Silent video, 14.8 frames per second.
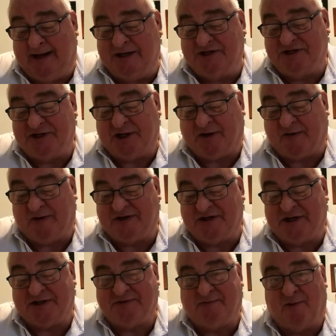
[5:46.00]
Secret
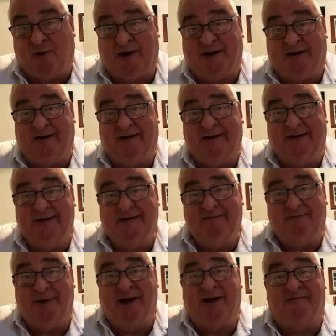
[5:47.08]
just might
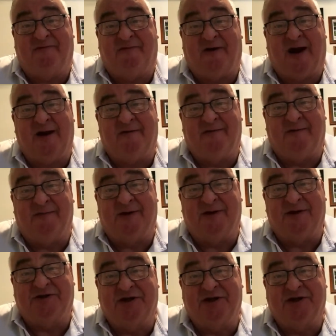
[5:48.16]
be in front of them at the